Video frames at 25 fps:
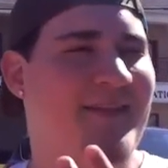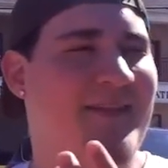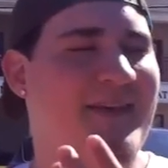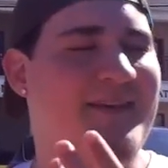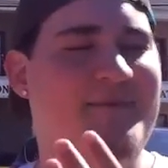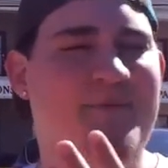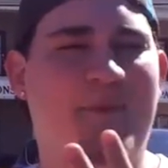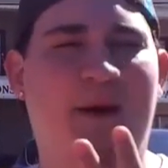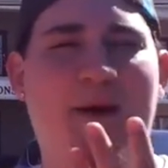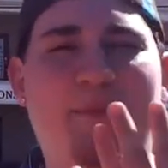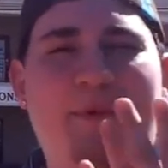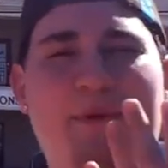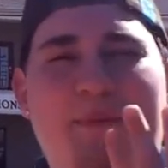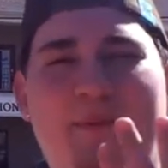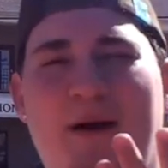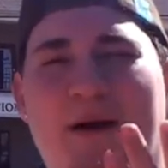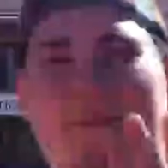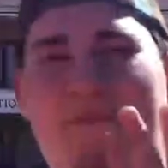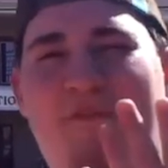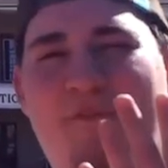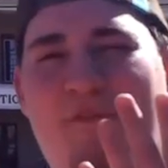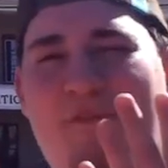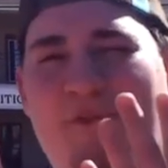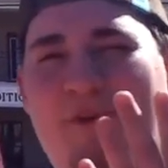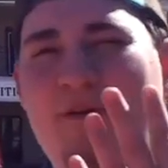this might be my
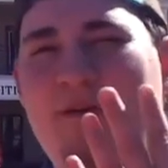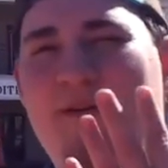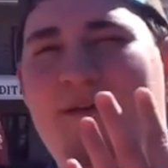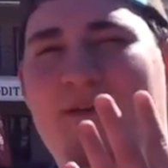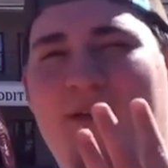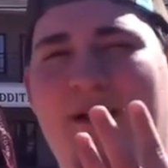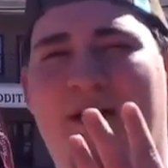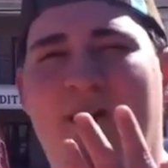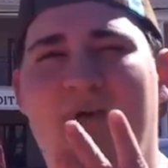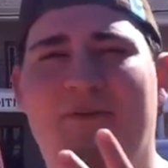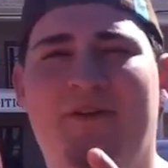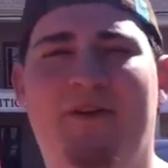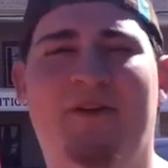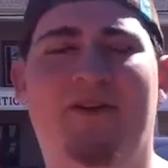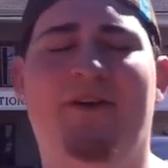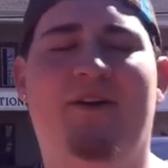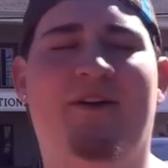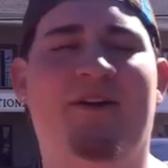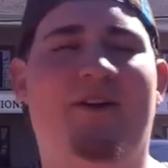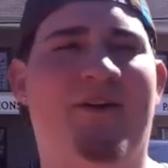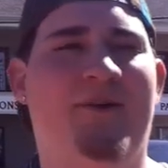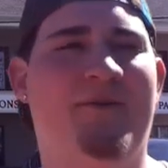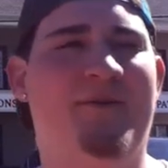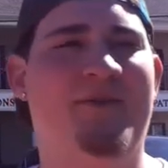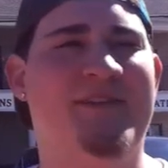no.
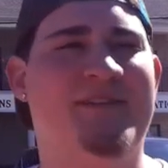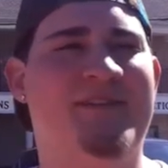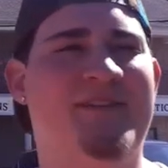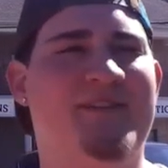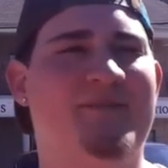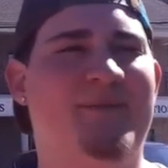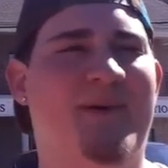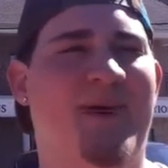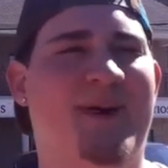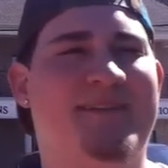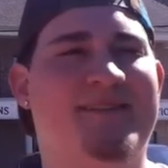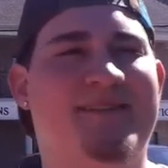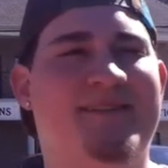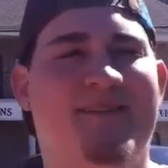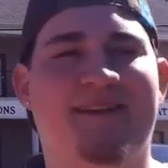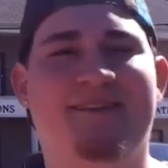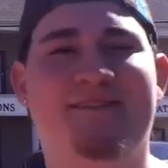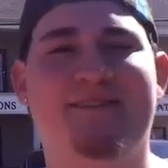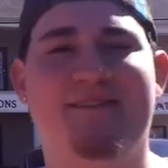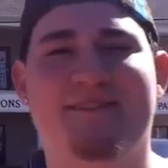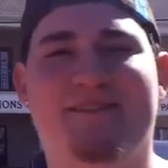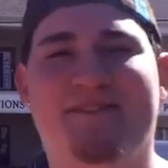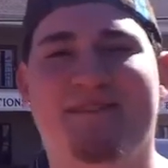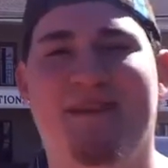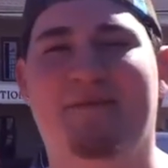This is my
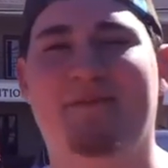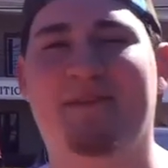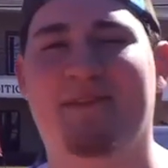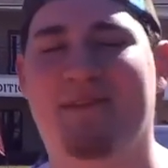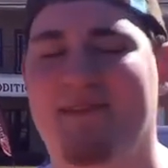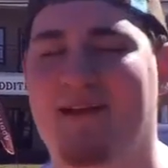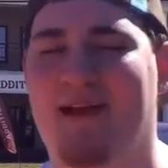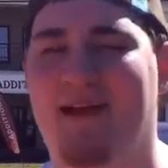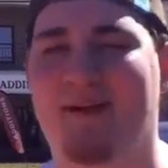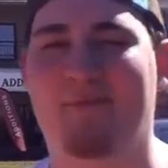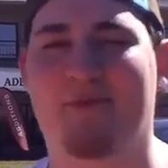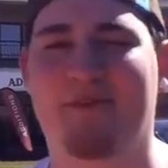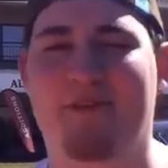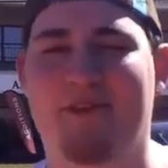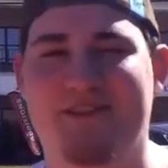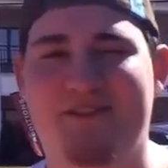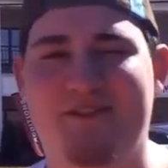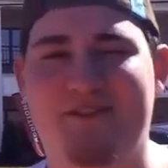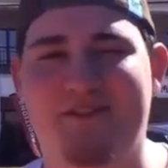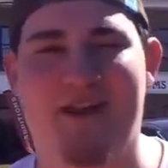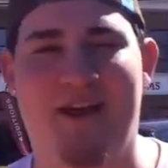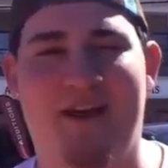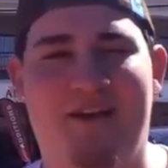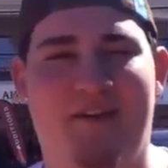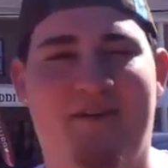6th or 7th time on
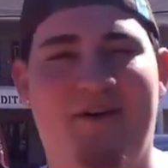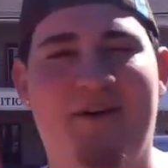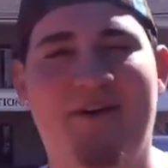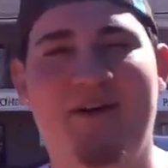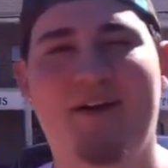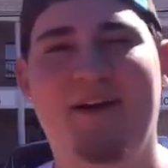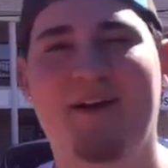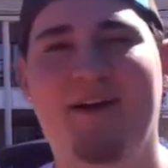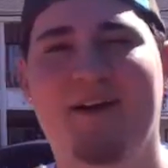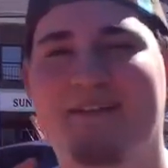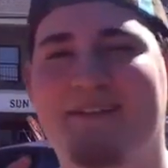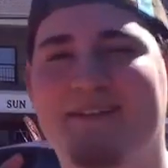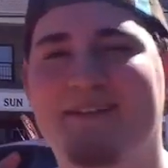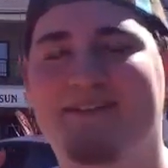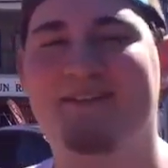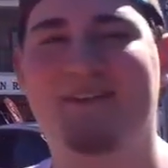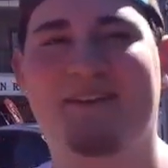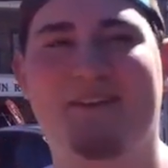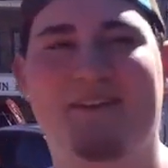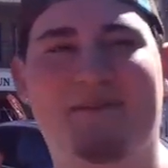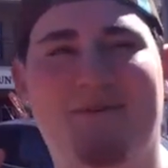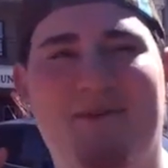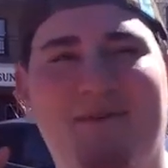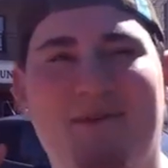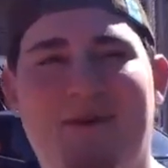this channel. Let's
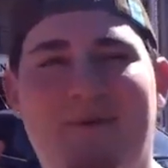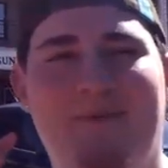see.